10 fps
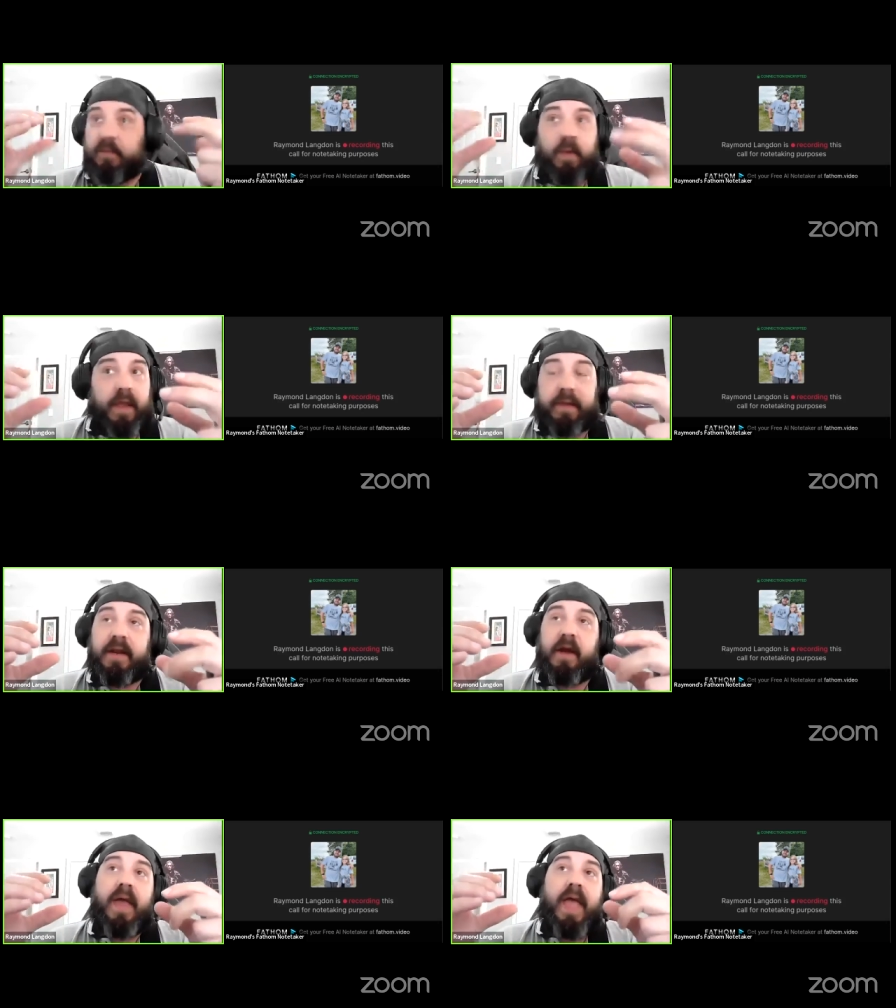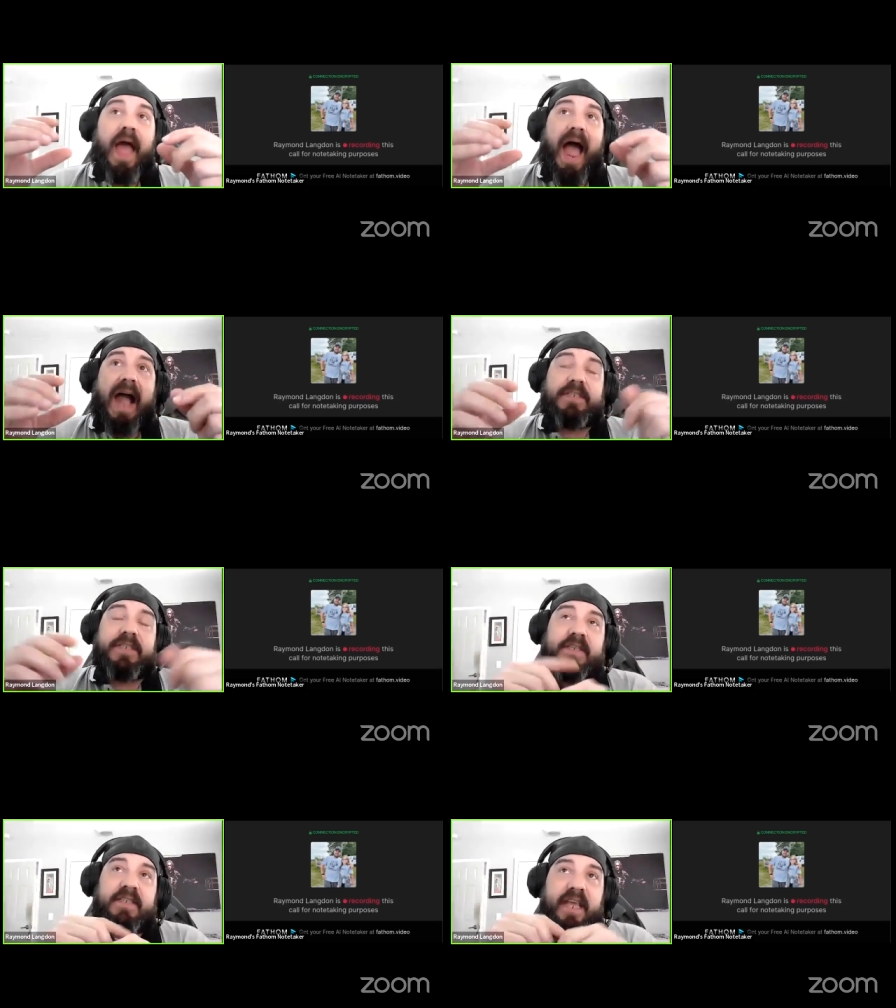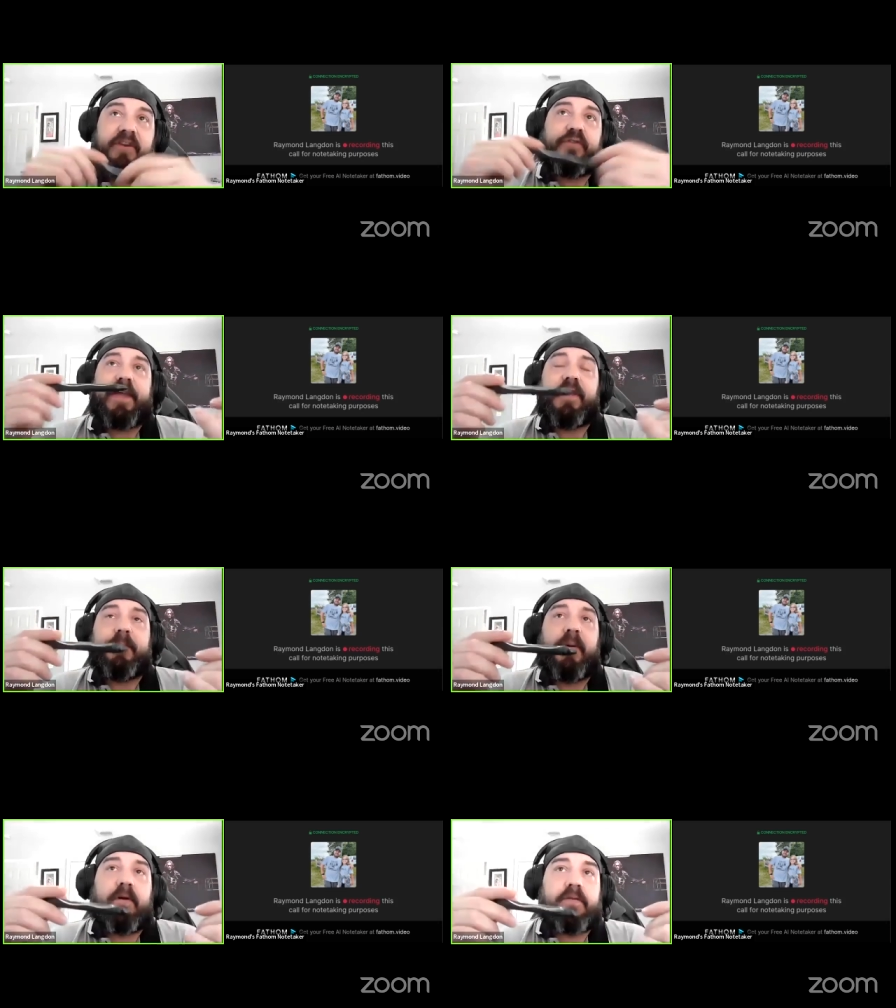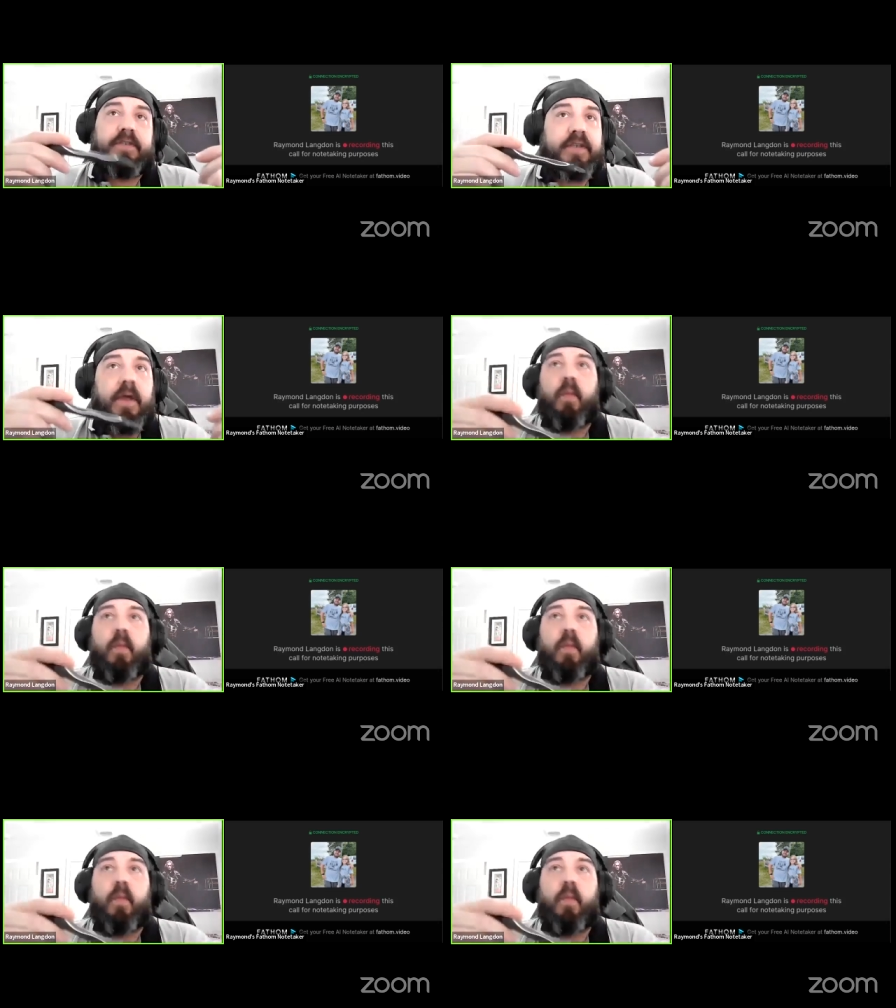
Eh, you know, I always like to say, create your post